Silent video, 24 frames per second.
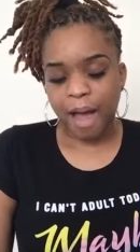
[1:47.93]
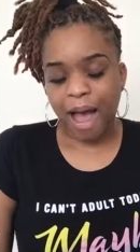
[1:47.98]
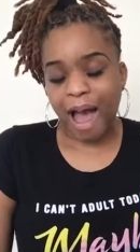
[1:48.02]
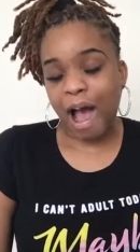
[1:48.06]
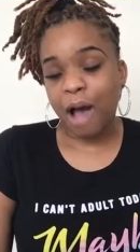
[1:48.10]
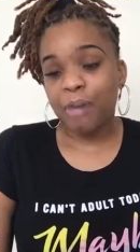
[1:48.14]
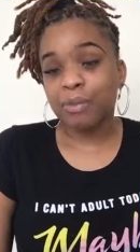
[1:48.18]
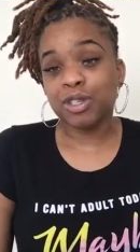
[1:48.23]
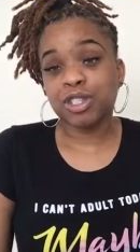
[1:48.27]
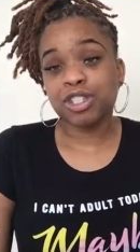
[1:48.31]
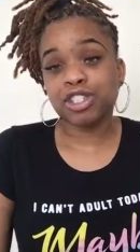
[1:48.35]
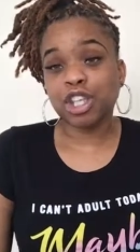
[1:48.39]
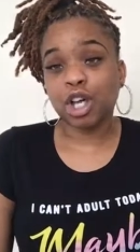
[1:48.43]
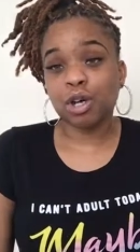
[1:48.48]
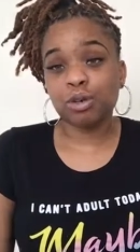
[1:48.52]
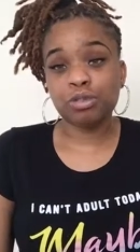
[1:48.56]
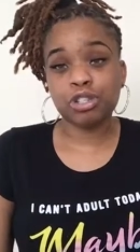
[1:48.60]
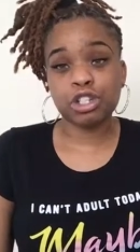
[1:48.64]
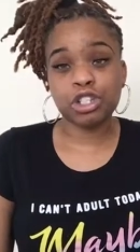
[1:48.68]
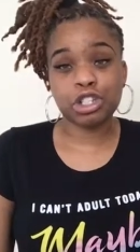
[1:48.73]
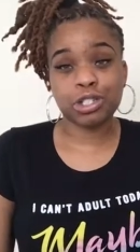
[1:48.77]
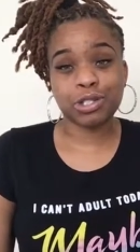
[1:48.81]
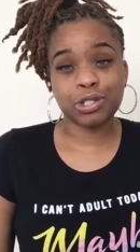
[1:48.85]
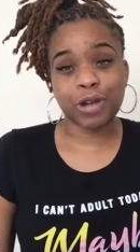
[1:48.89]
I was so
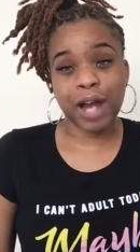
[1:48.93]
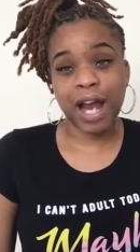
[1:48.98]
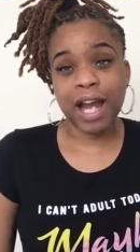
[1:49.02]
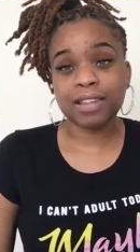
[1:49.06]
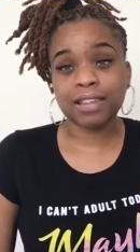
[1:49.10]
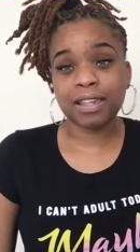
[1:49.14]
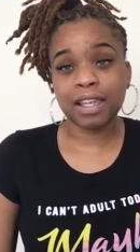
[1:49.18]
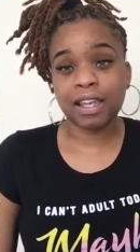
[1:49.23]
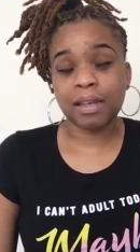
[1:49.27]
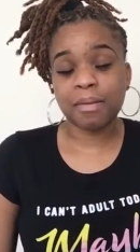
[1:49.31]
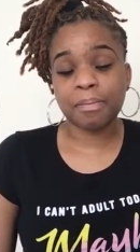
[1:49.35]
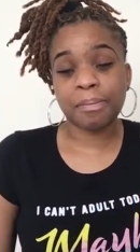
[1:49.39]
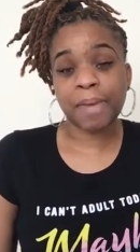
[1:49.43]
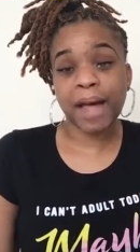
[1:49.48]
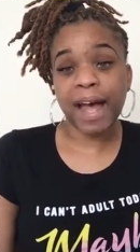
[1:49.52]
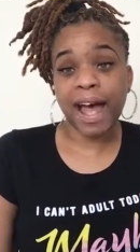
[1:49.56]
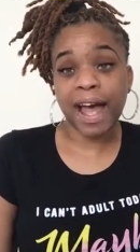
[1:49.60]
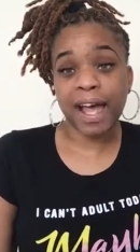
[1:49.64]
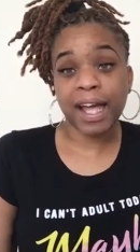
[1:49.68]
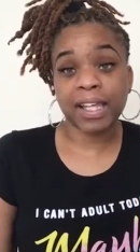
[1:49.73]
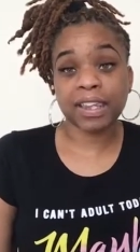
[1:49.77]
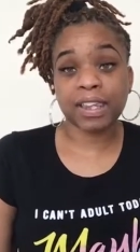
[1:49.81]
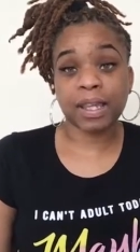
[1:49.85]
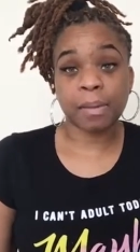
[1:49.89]
distracted
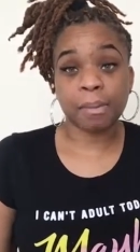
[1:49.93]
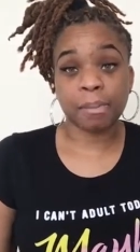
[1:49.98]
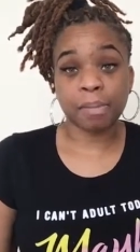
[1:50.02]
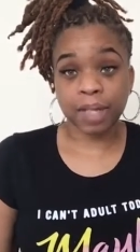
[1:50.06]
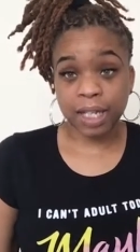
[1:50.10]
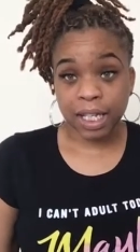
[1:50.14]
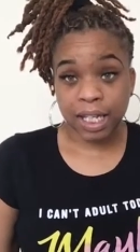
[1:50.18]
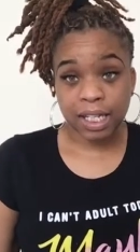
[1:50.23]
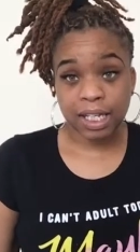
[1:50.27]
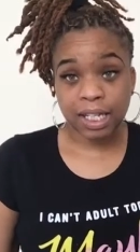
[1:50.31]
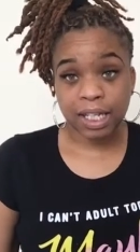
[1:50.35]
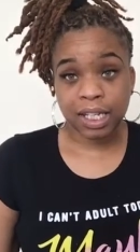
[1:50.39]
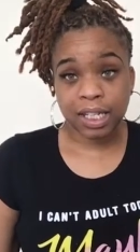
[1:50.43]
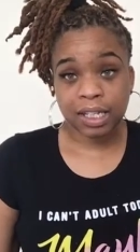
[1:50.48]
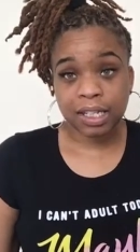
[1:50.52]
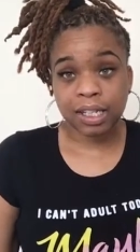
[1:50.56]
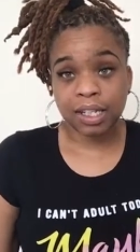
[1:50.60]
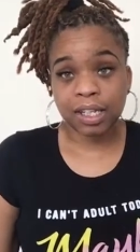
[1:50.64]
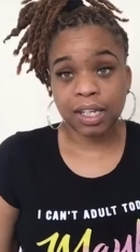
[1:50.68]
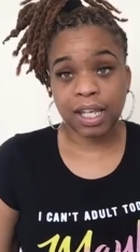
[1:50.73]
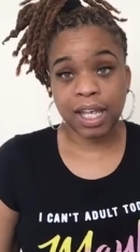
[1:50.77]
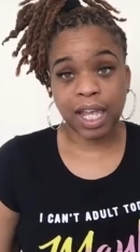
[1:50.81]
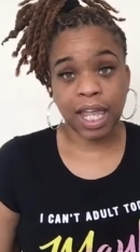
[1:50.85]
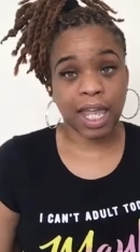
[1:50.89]
by the
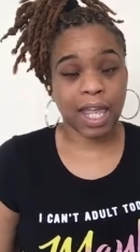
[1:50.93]
bleeding